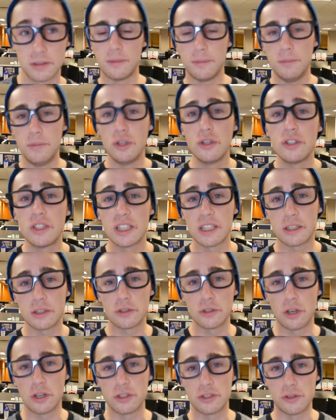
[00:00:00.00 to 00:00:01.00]
Music
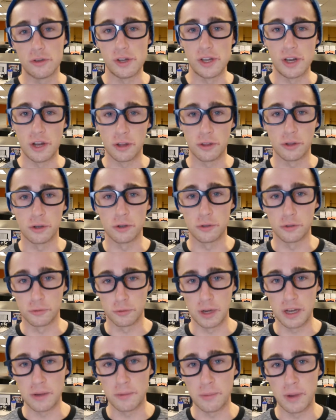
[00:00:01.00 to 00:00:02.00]
is also another
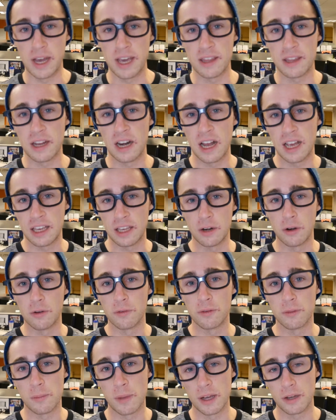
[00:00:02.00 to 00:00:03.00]
great way that I get
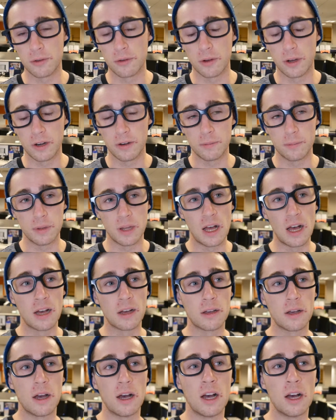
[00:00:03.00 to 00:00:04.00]
over my creative
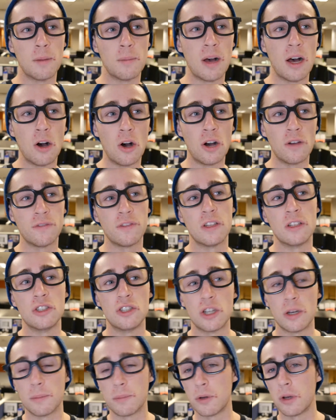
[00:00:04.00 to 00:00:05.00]
block. I'll often
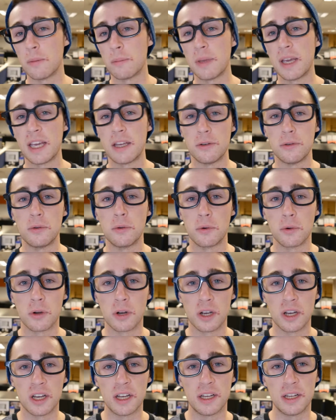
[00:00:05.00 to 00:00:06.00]
jump on
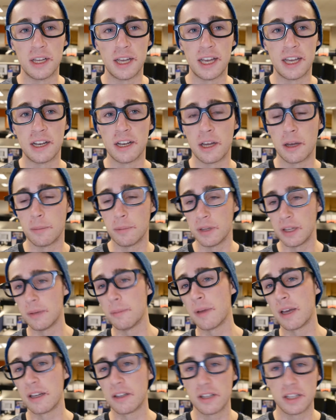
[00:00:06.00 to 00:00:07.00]
Pandora and I'll play
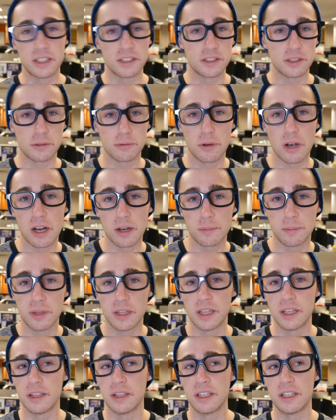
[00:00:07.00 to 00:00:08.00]
my classic rock
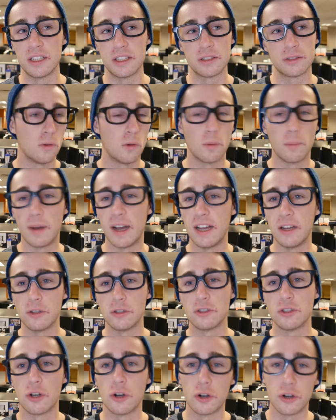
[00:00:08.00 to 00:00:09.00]
playlist or my
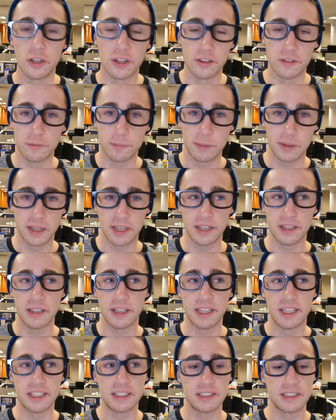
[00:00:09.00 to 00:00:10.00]
alternative
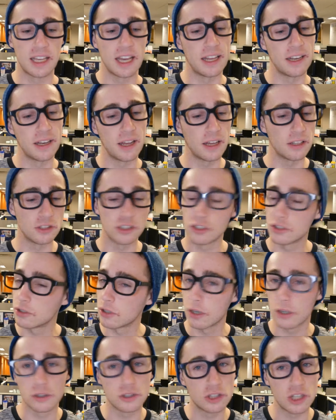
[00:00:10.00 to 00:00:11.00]
playlist, and I'll just
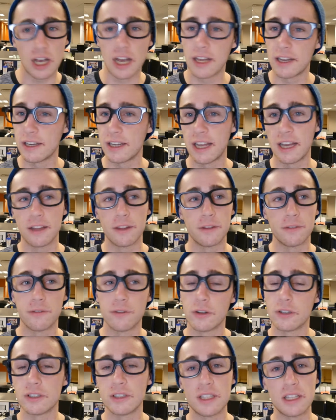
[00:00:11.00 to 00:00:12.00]
start jotting down the
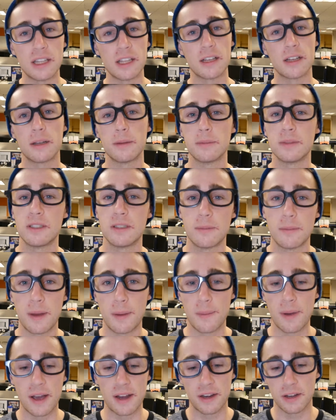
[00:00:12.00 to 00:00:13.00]
first thing that comes to my
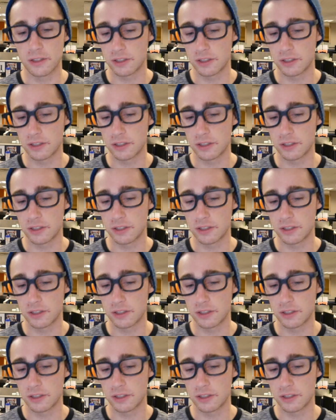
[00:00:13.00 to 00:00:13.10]
mind.